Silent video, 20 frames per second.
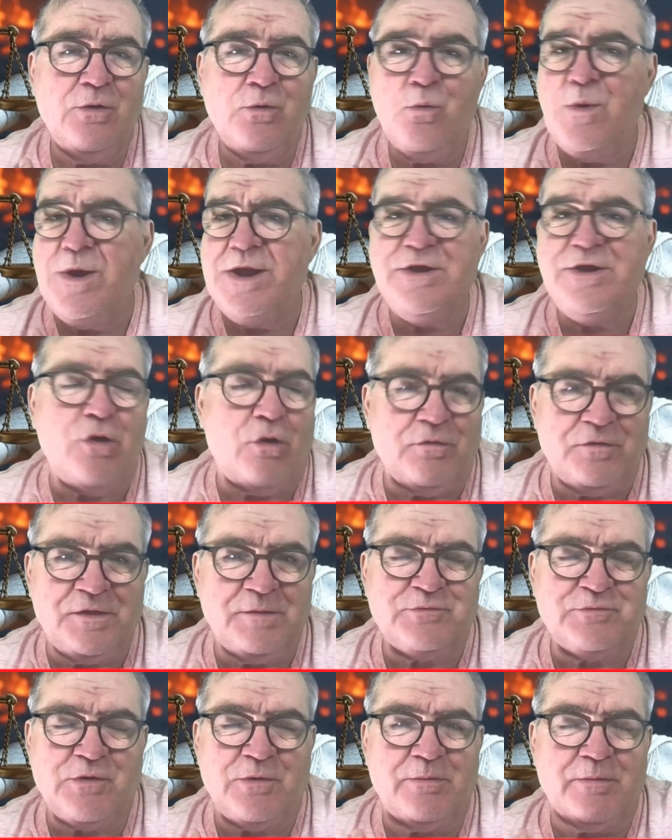We're not
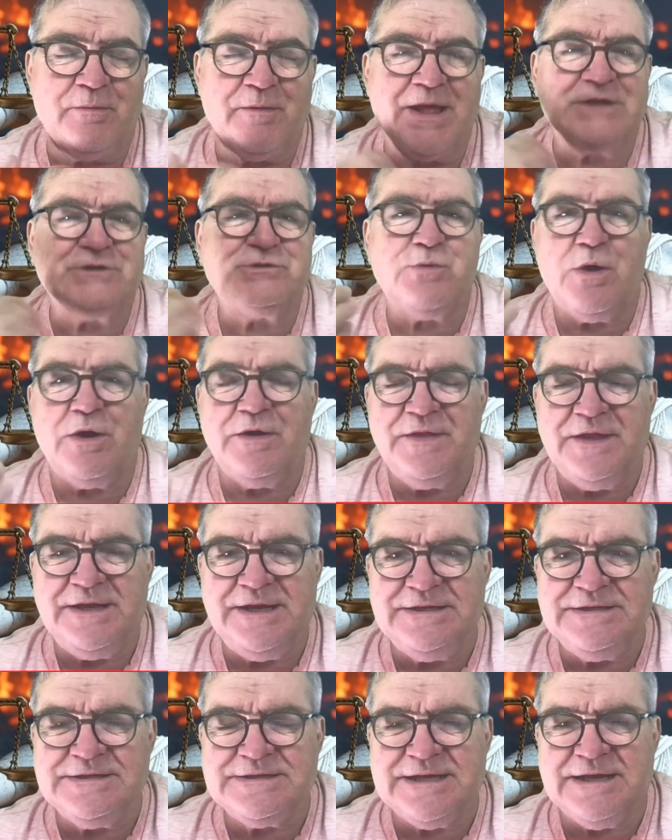the problem. That's why they
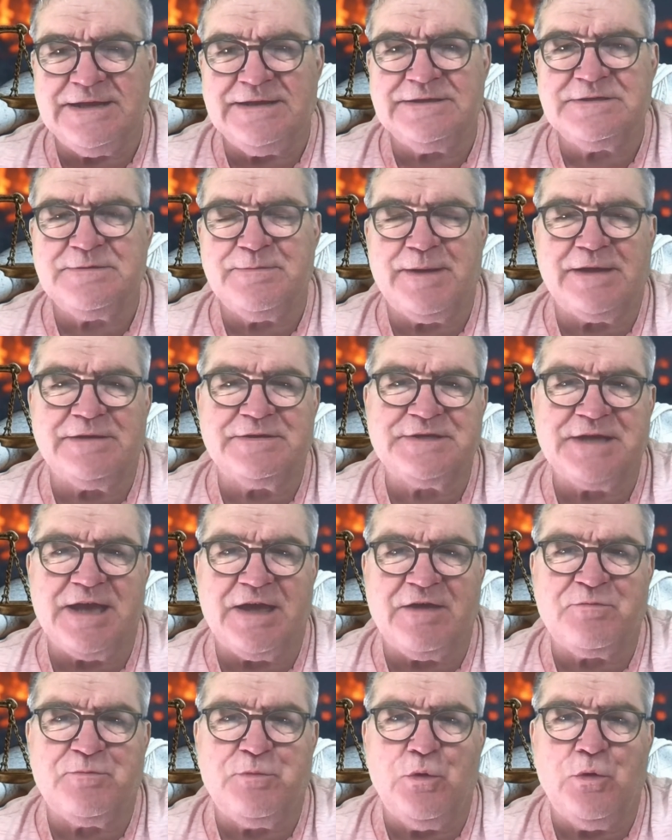didn't tell us about
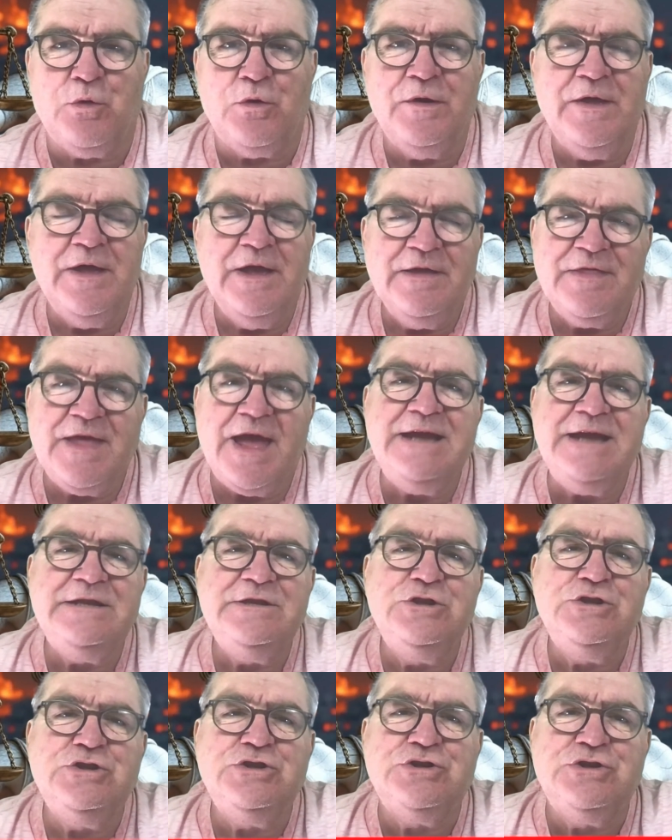Southport. Have
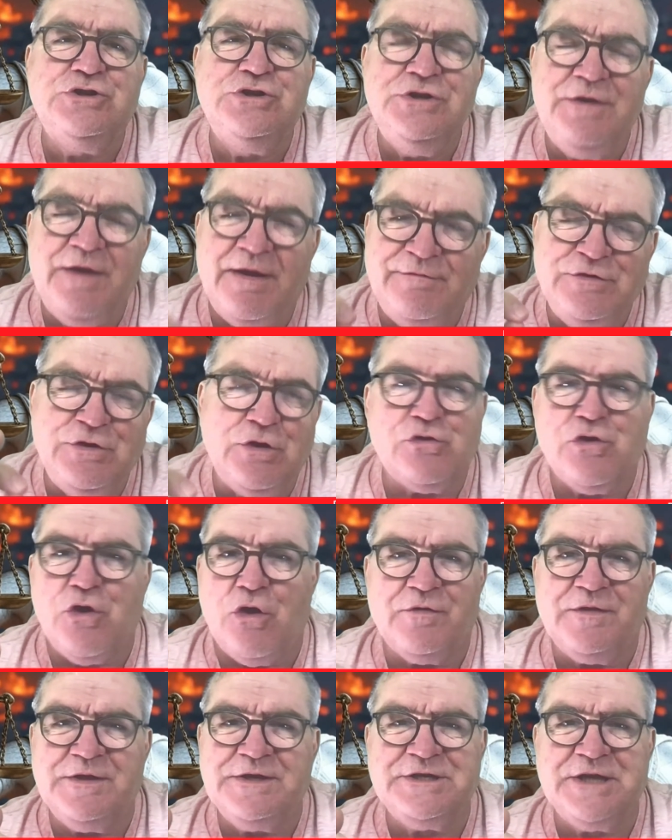you not
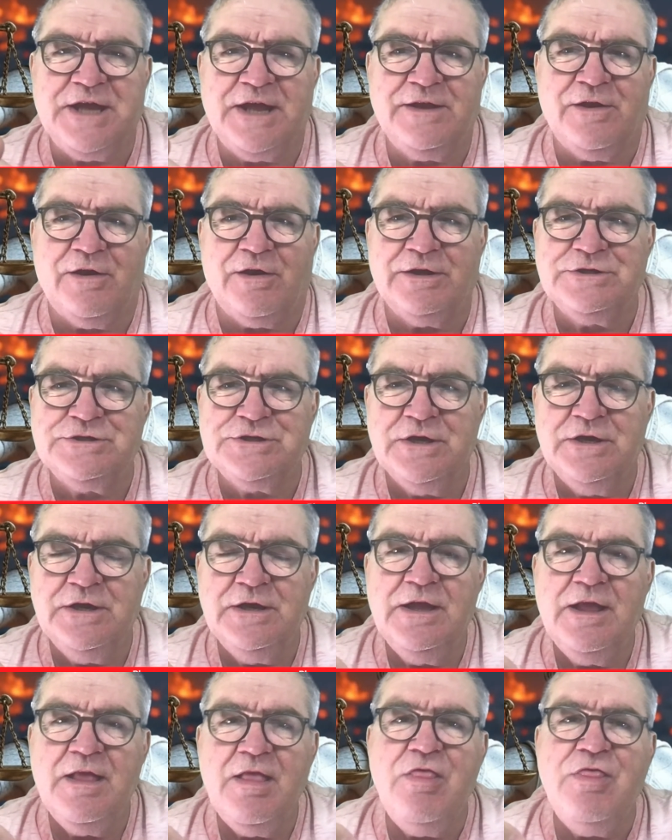got this yet, Nigel?
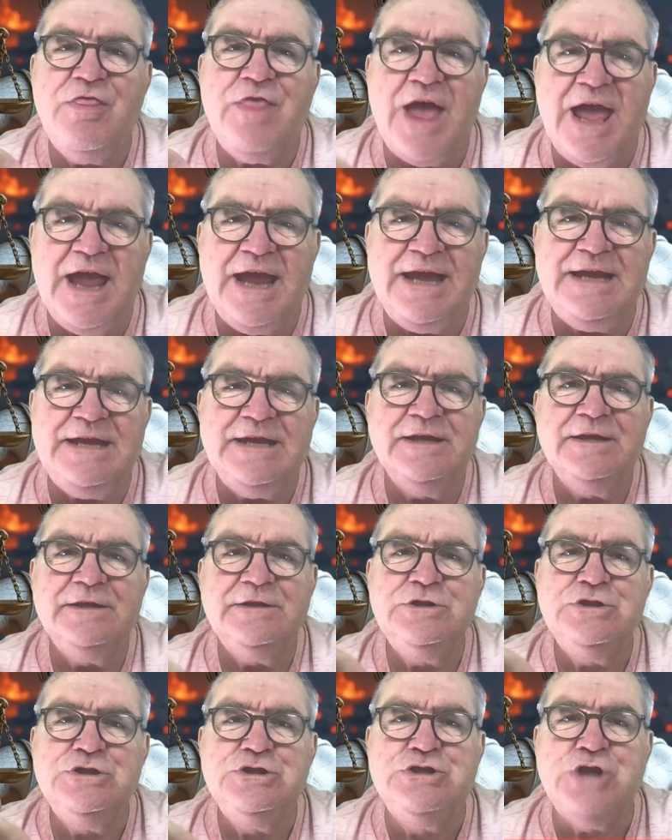They
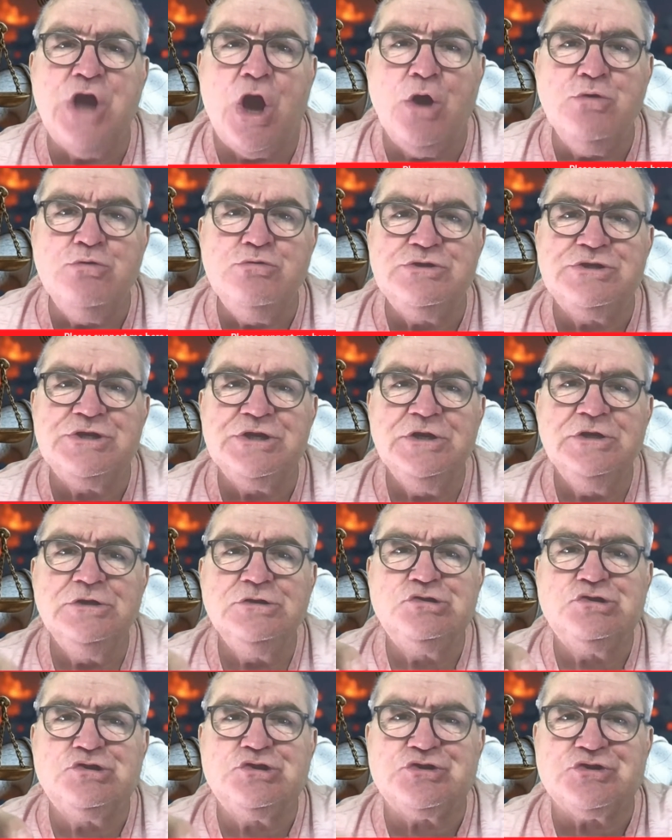don't
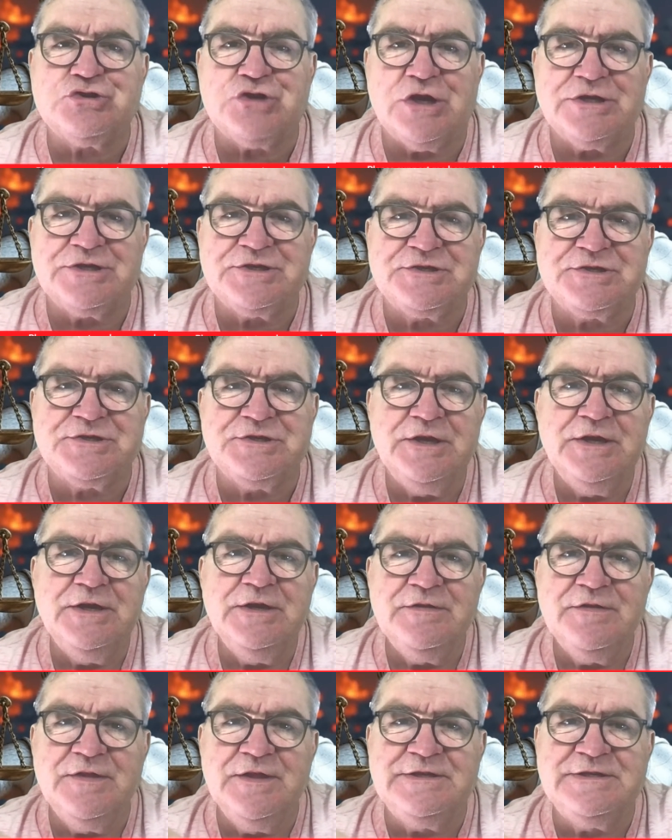trust
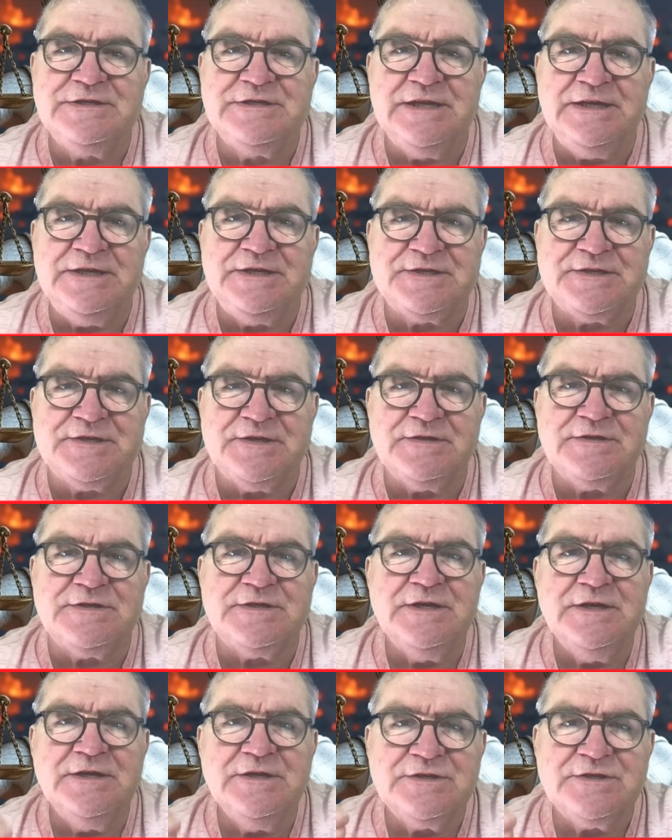the
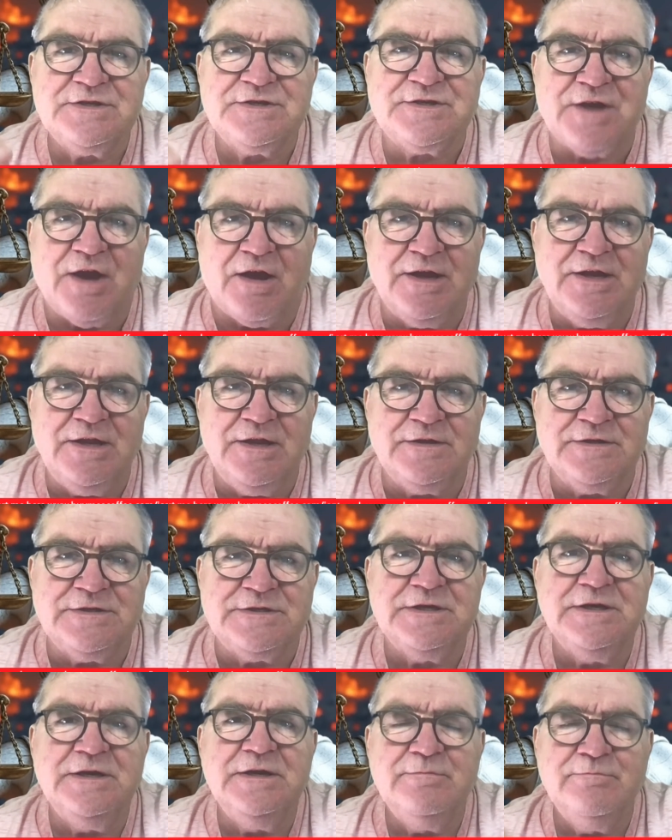decent,
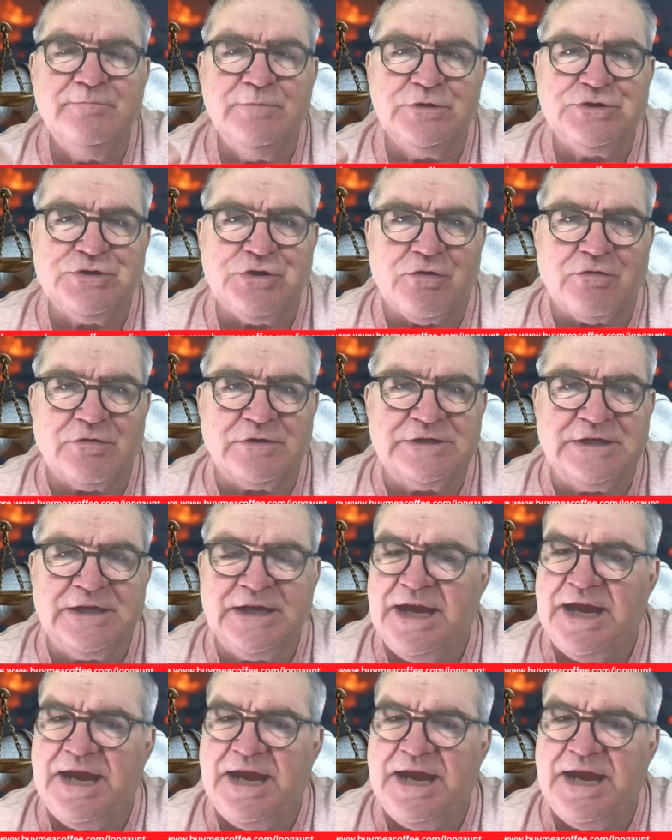silent majority.